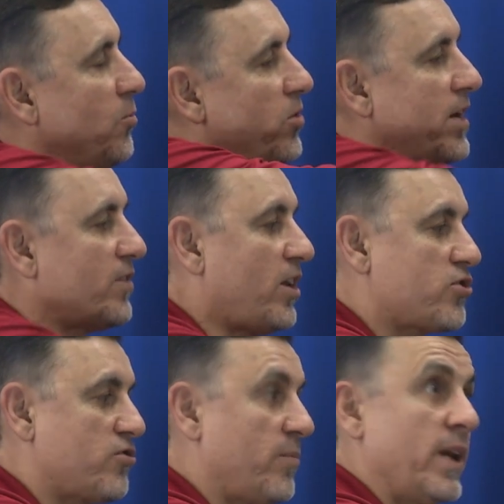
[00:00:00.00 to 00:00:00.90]
won't have the
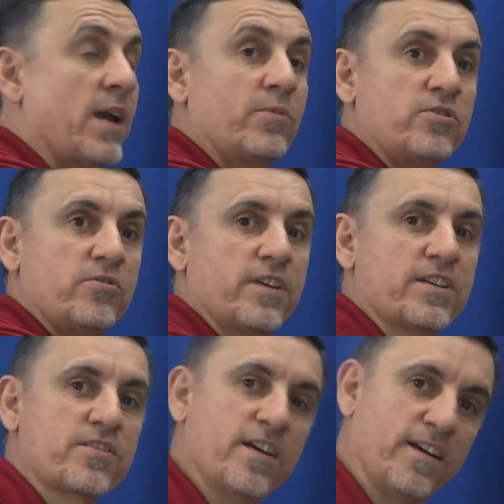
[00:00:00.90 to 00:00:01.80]
luxury of being able to do
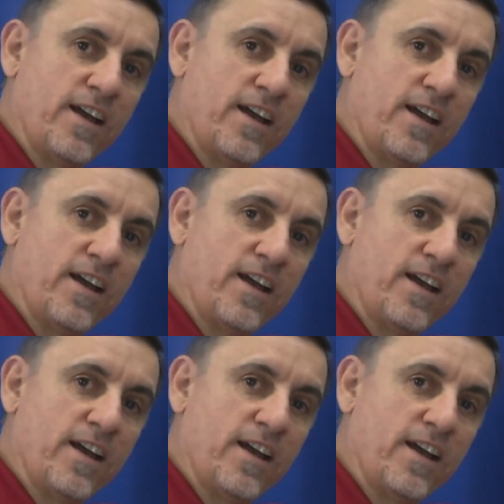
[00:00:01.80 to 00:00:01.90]
this.